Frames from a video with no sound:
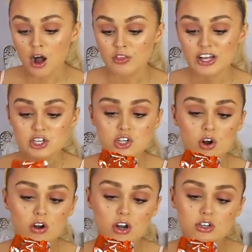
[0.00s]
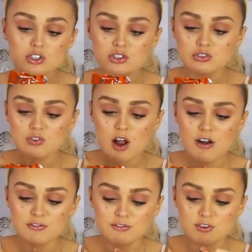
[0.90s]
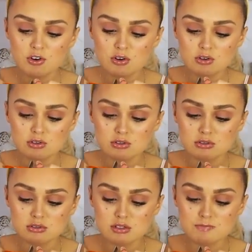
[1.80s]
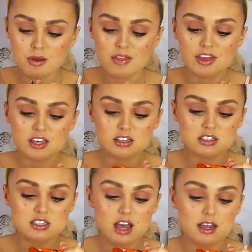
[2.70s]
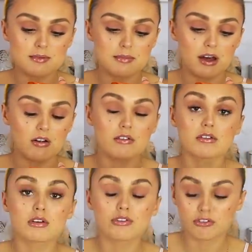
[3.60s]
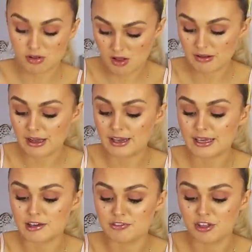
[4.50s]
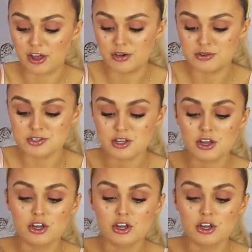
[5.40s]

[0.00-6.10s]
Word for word: They're chocolate truffles, but they contain milk. So I'm gonna give those